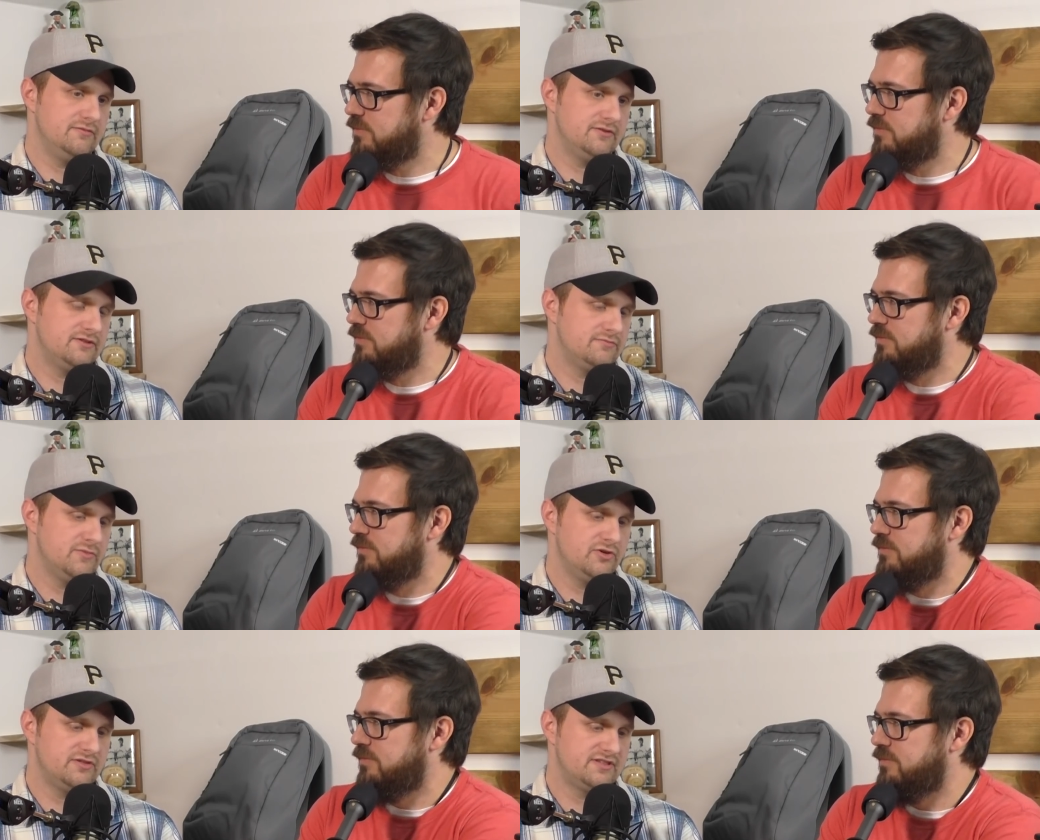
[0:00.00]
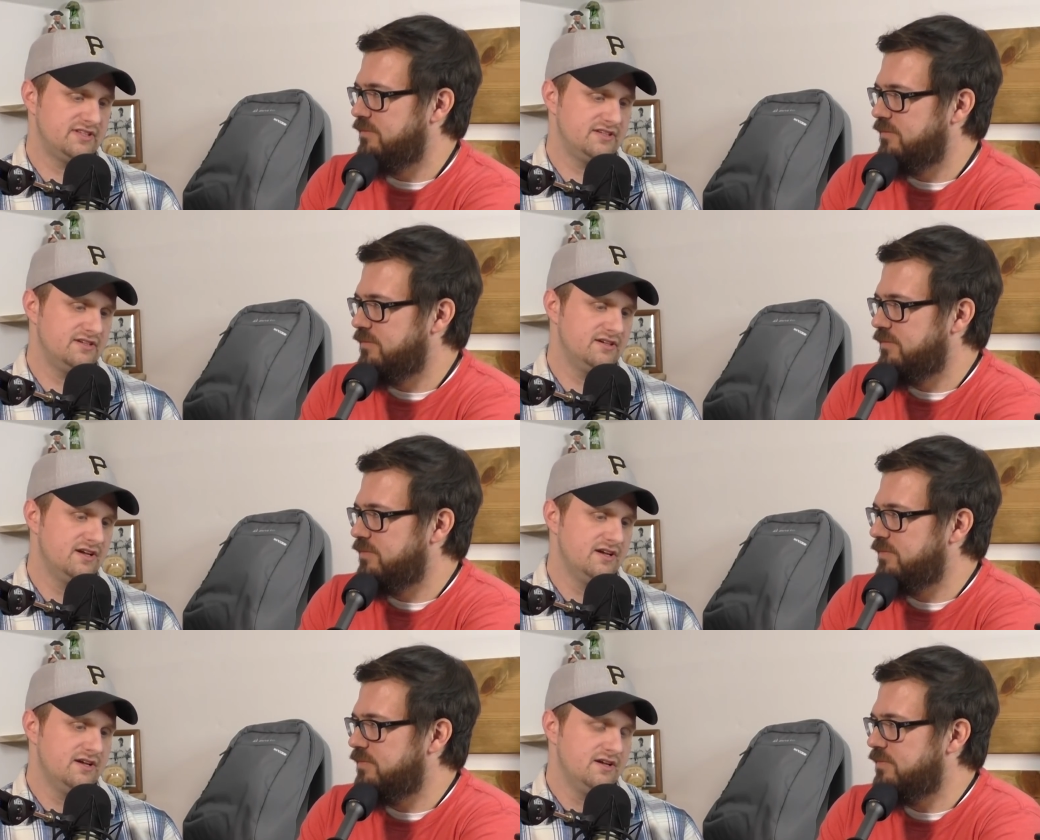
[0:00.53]
Speaker 1: And it's
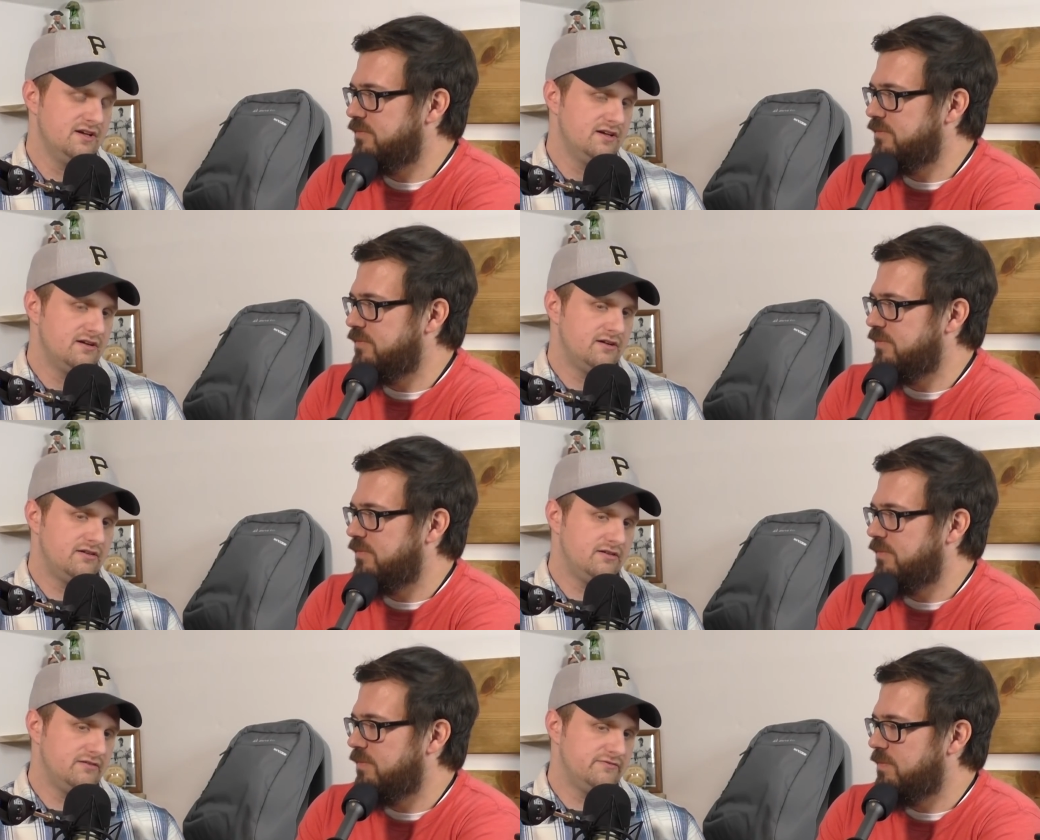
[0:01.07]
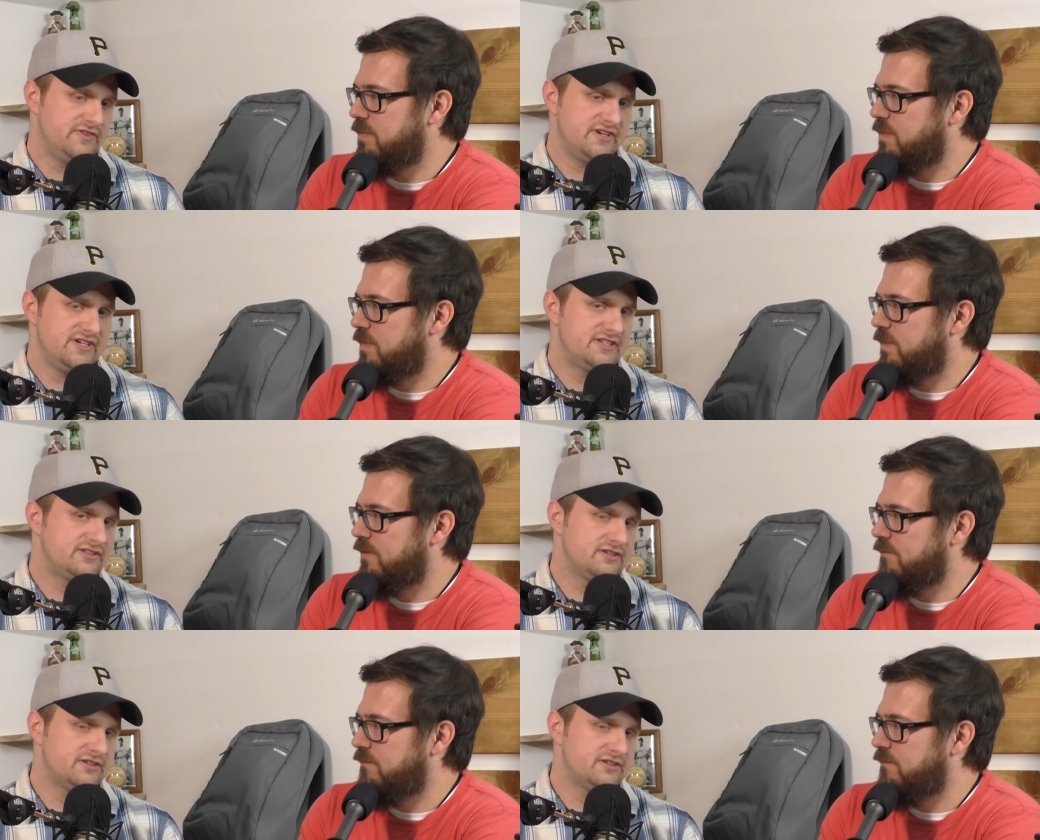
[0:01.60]
mostly very